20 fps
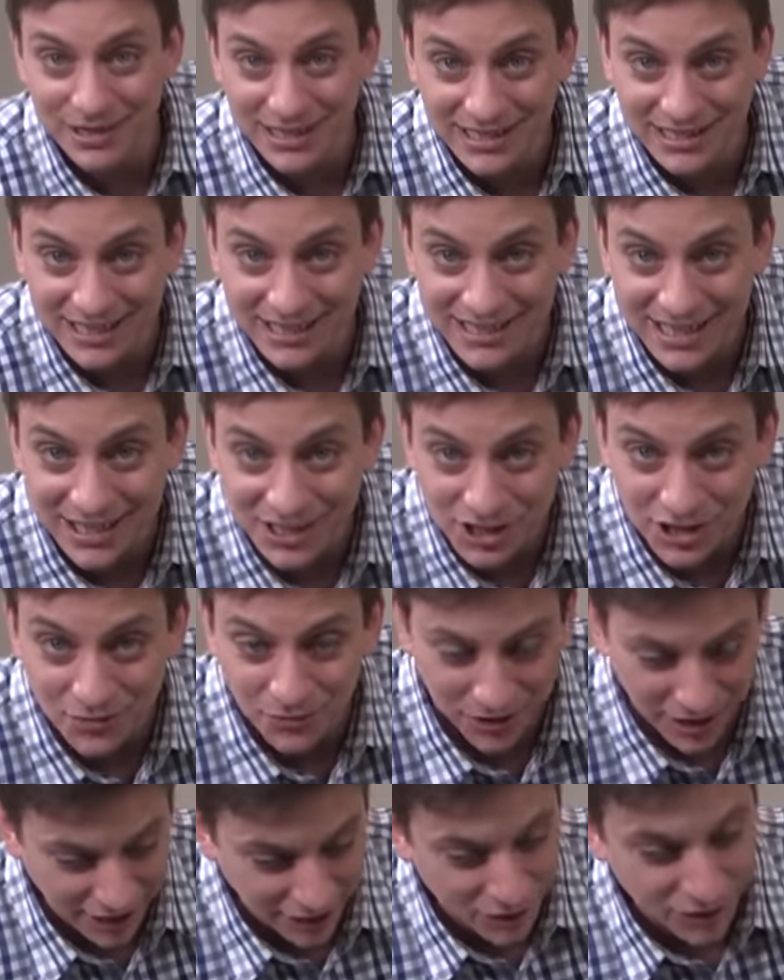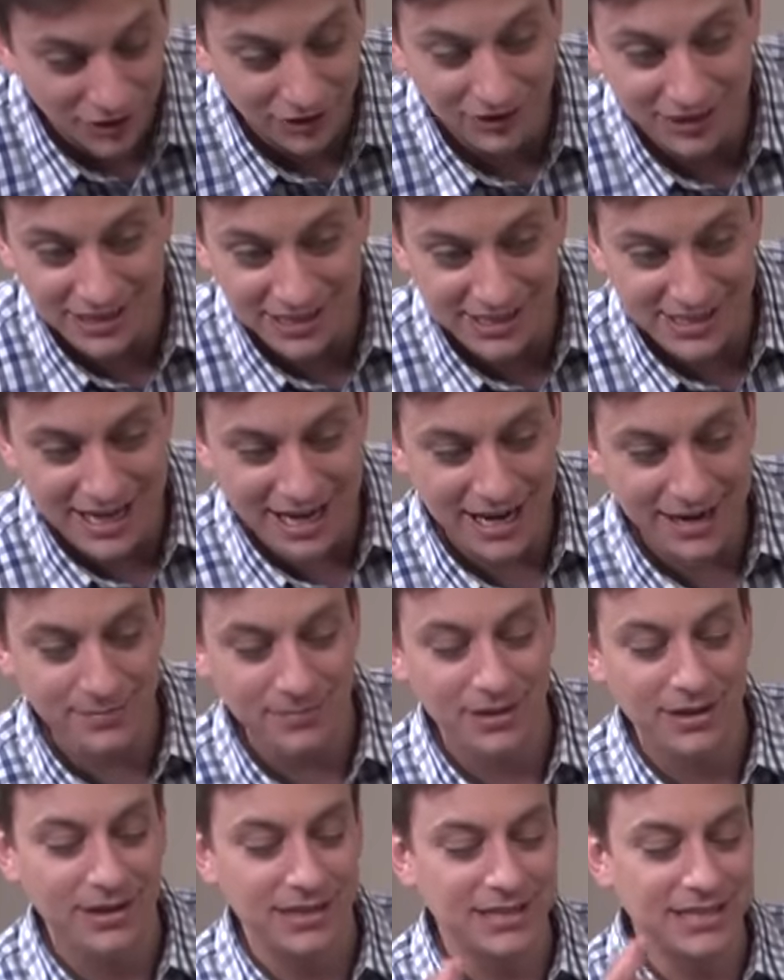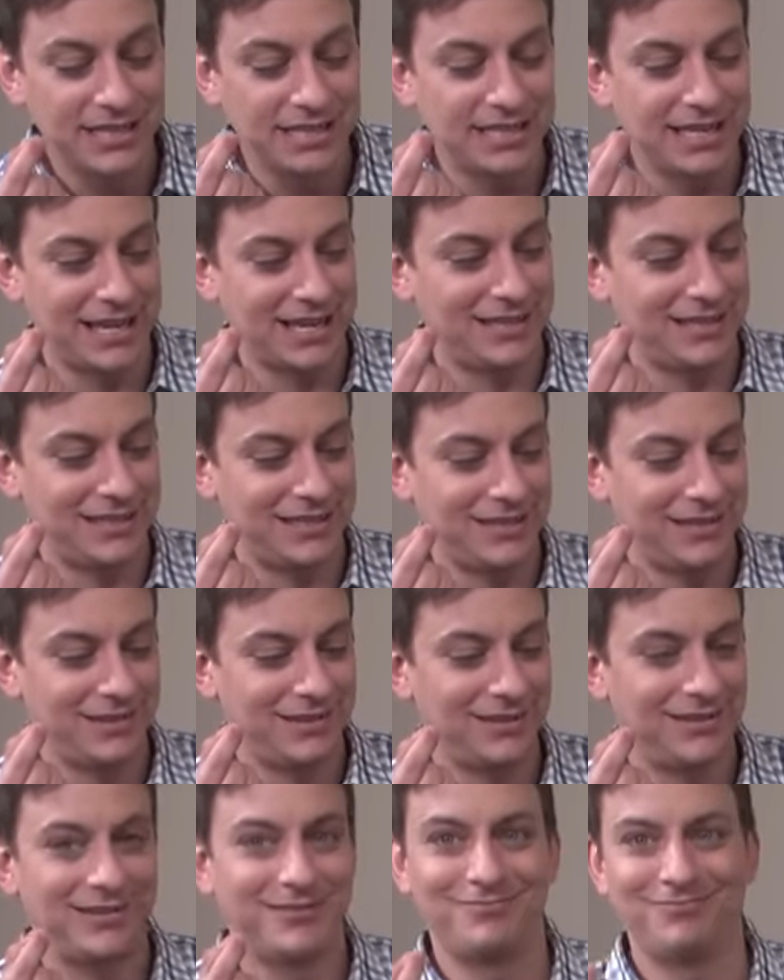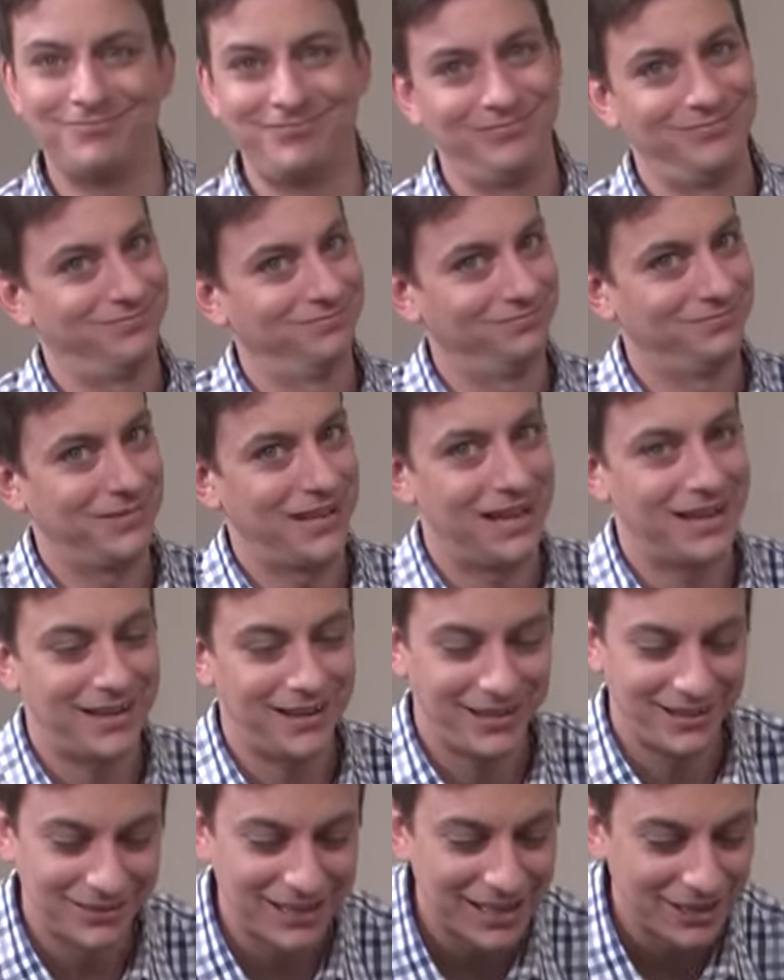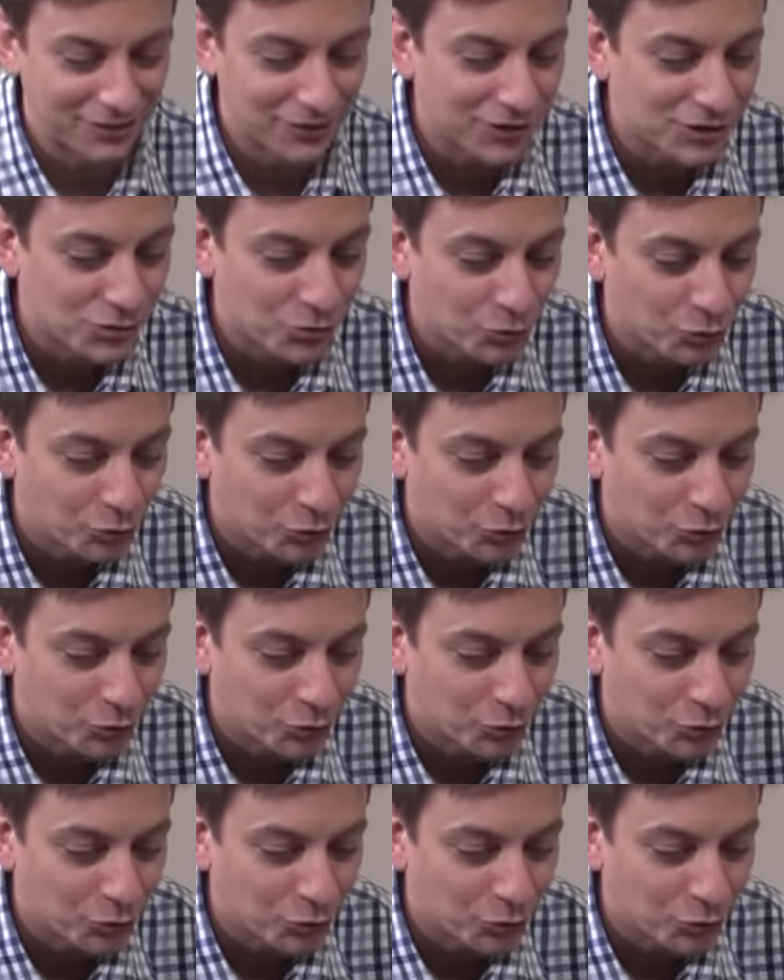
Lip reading: me his attention when I called his name. Sit. Hey, that looks